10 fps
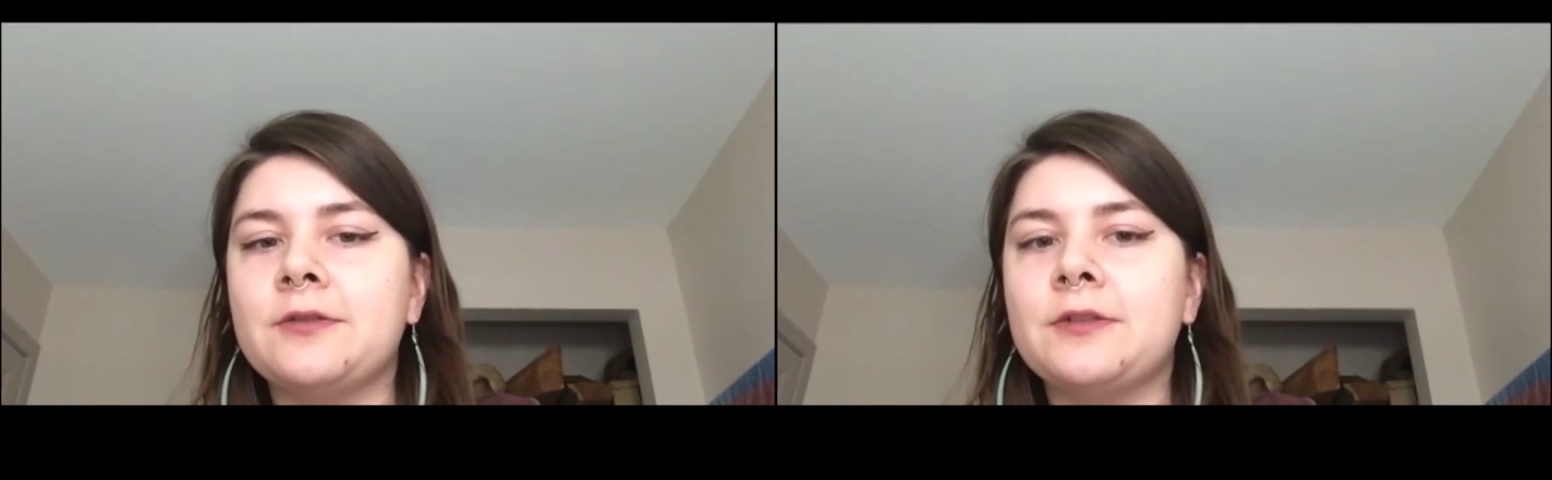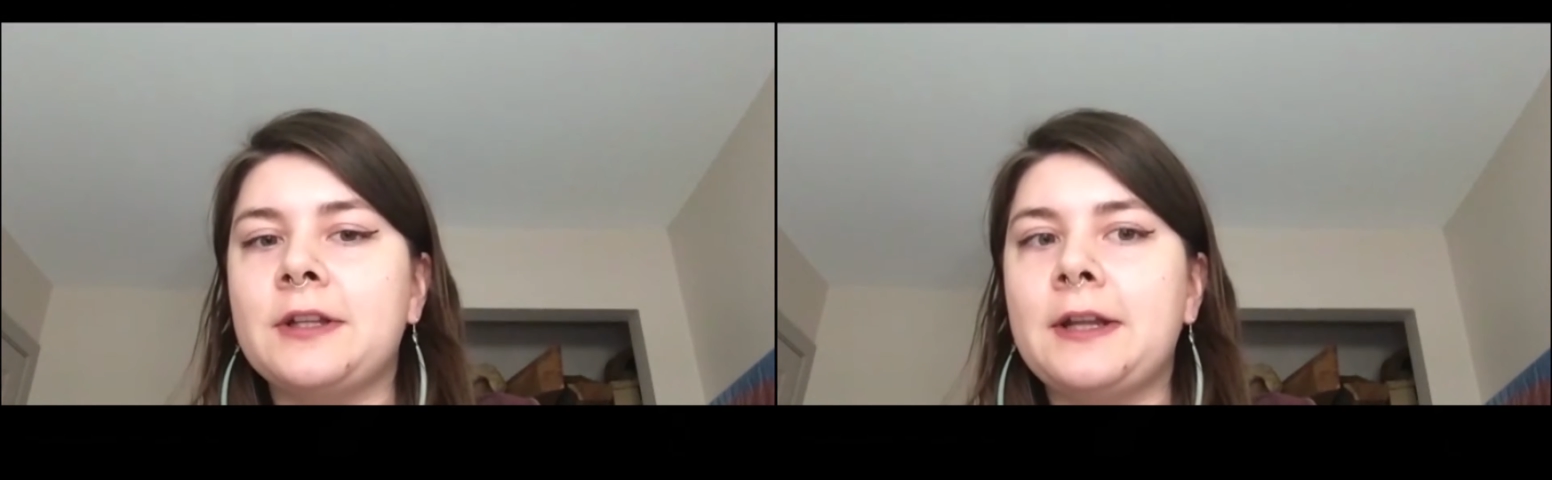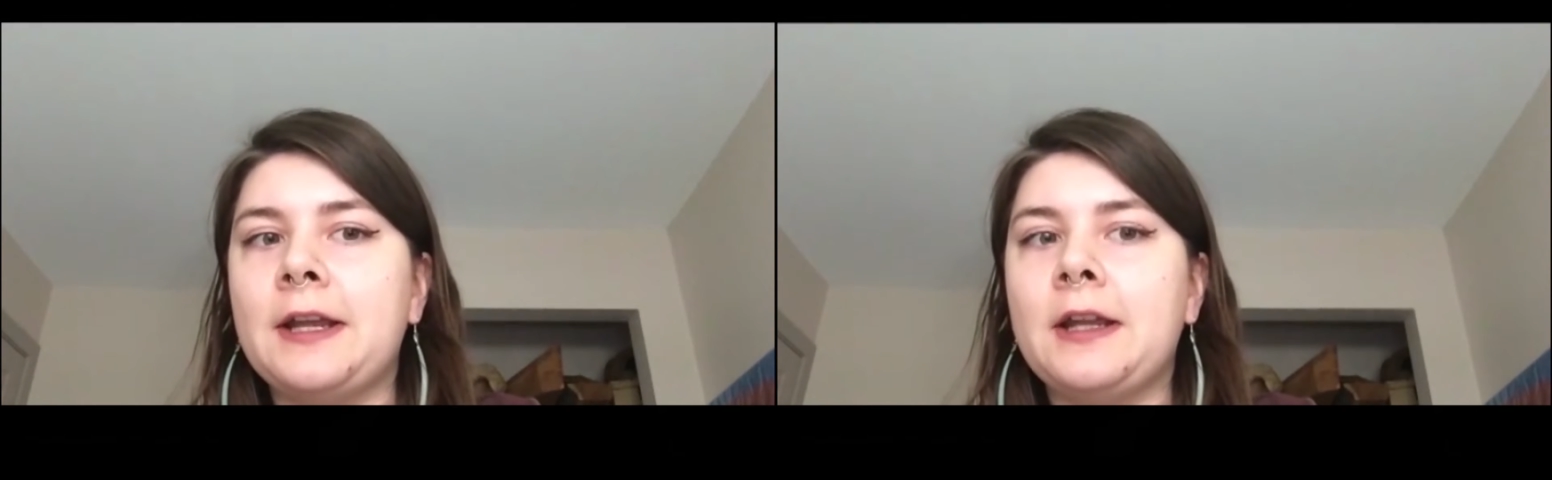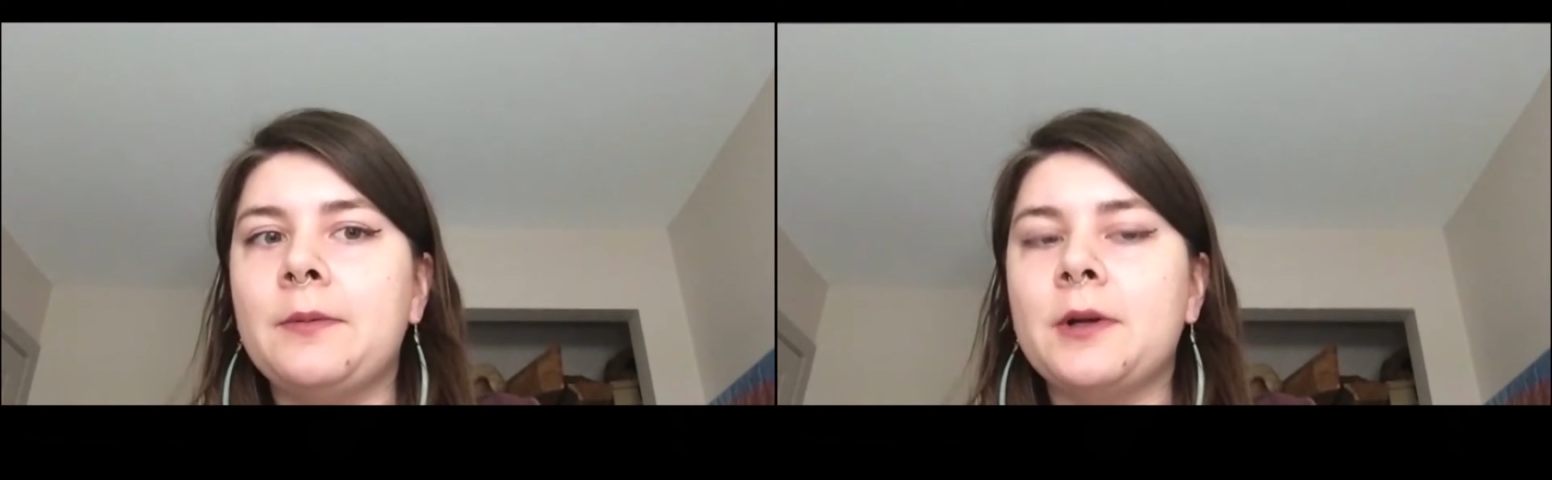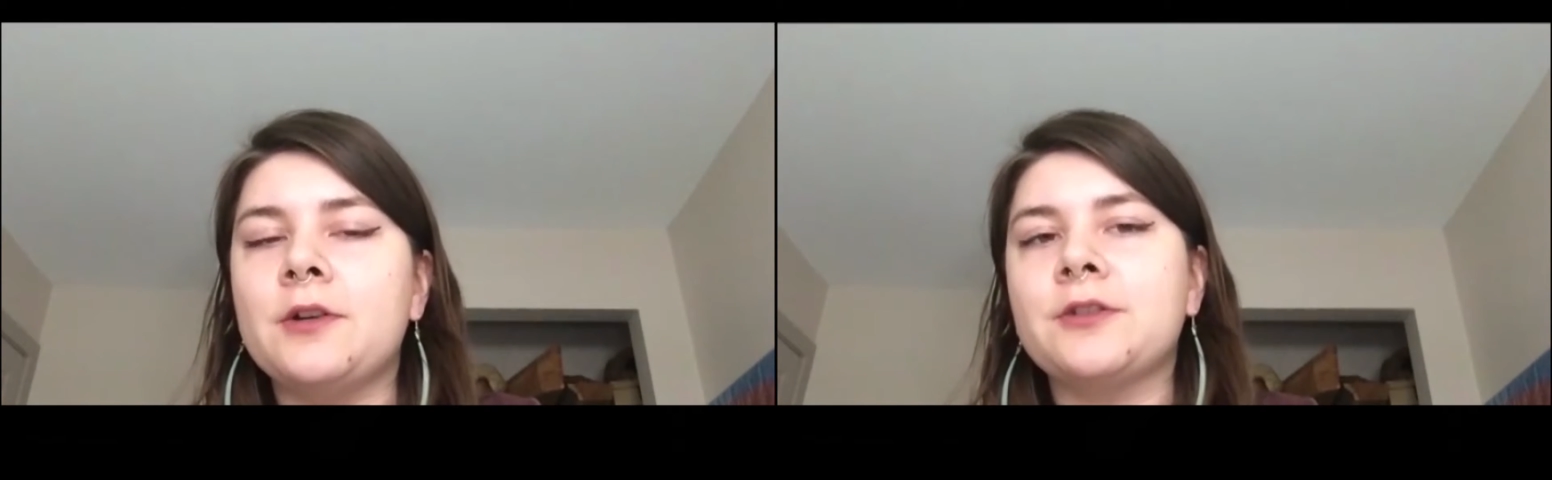of today,
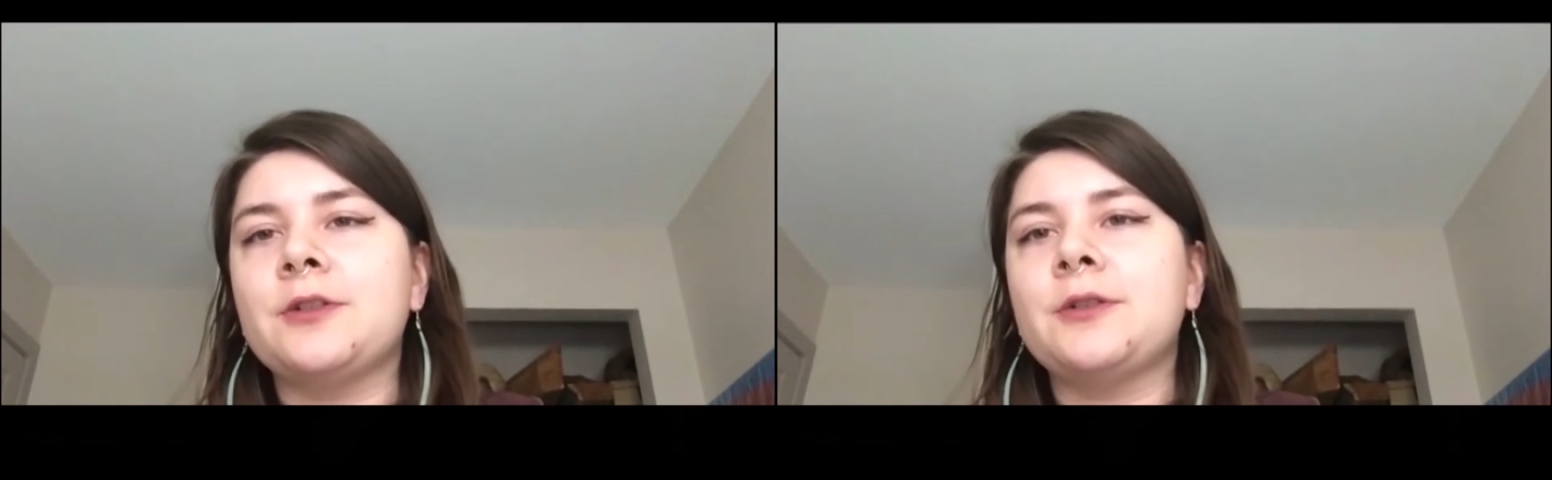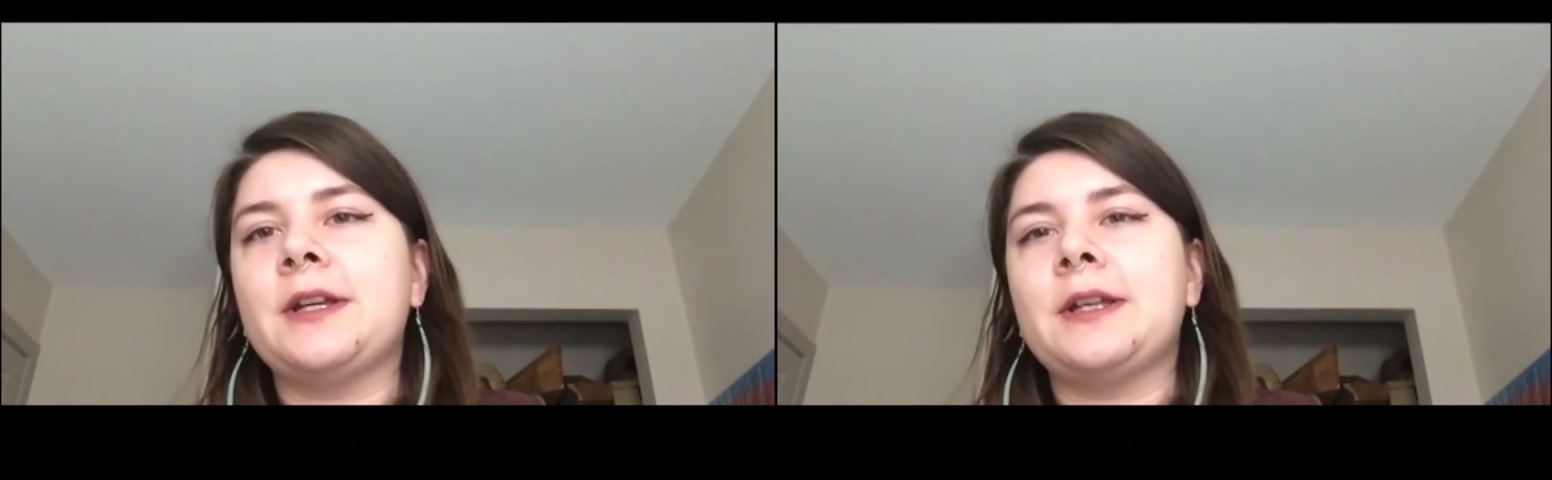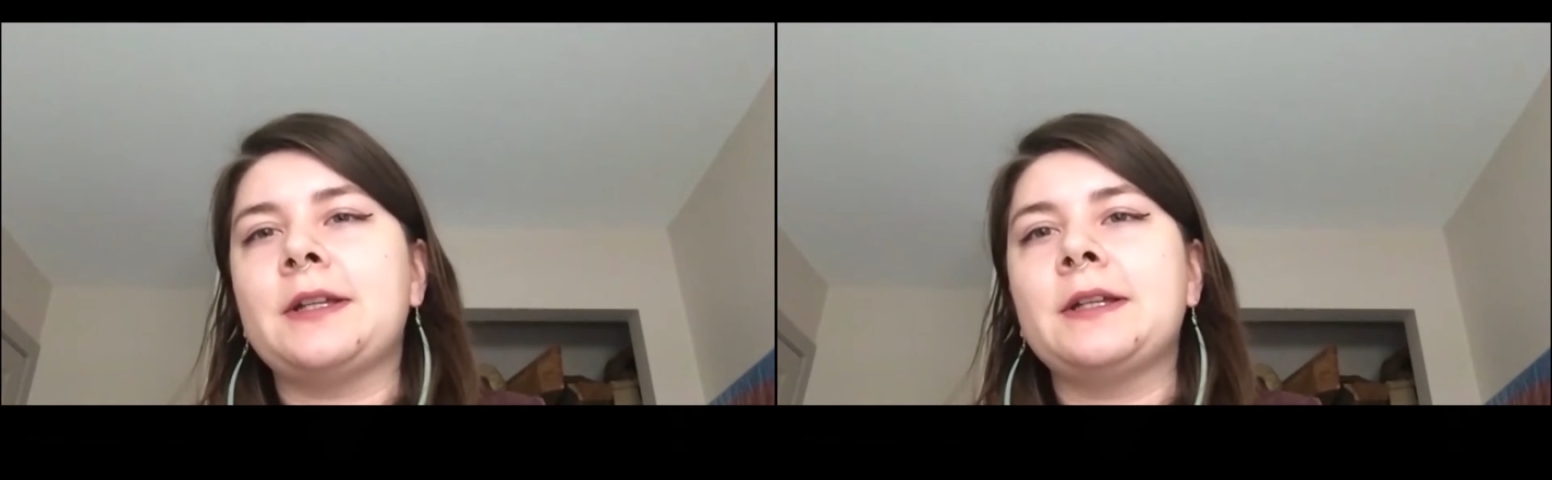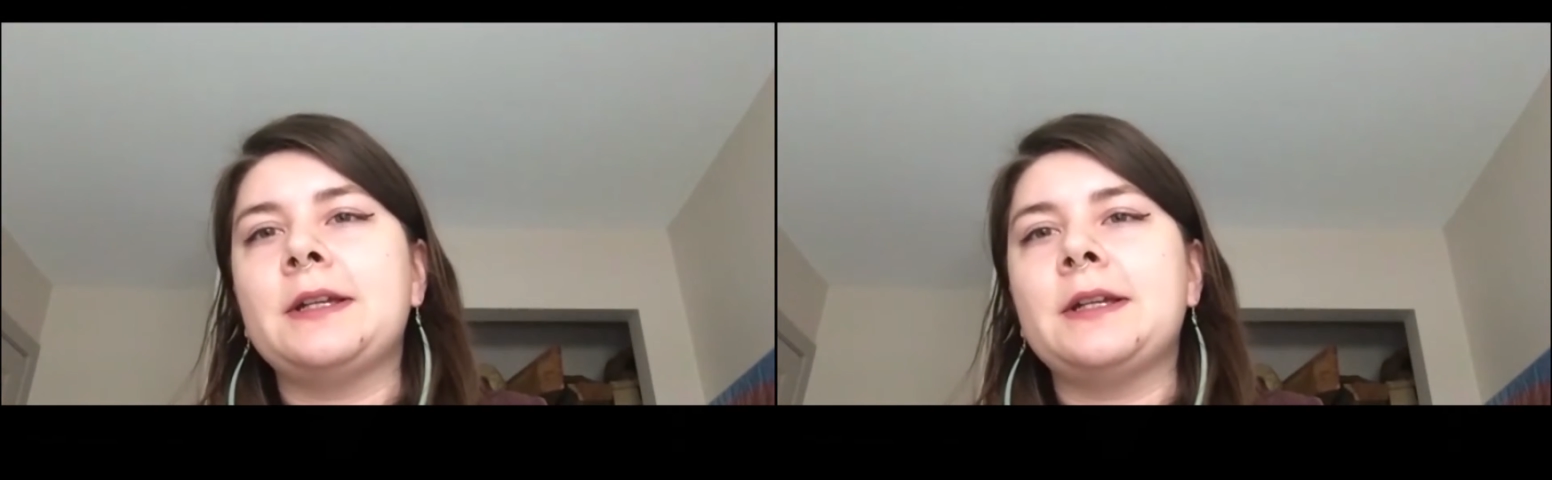but also like